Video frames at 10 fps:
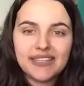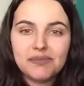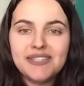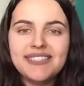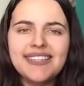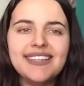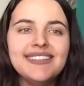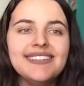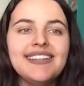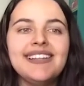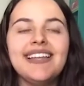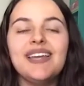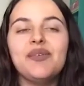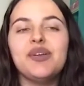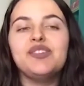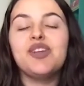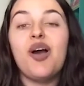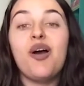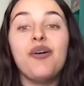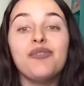MYSTIQUE is the language
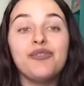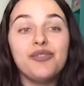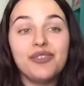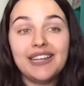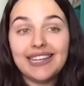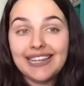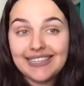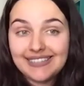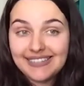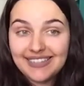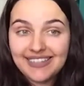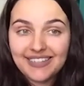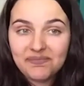of listening.